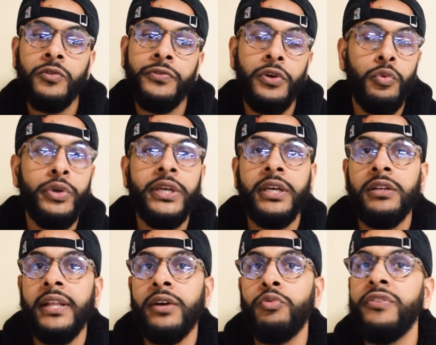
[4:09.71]
if you're weak
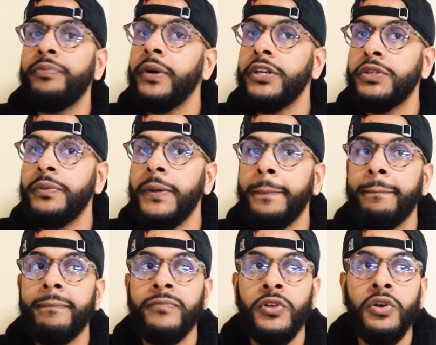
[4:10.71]
in whiff punishment,
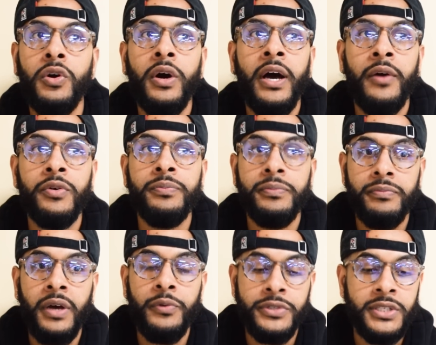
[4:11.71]
I
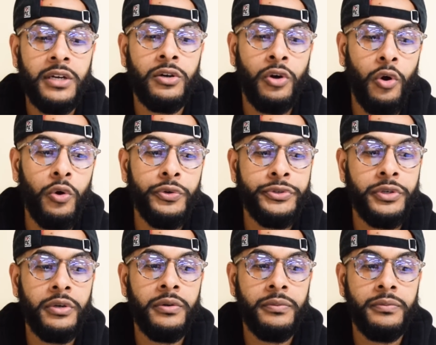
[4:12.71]
would set a goal
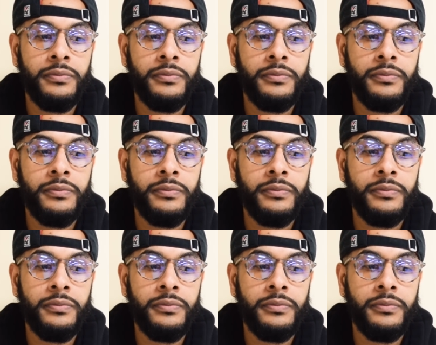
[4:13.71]
to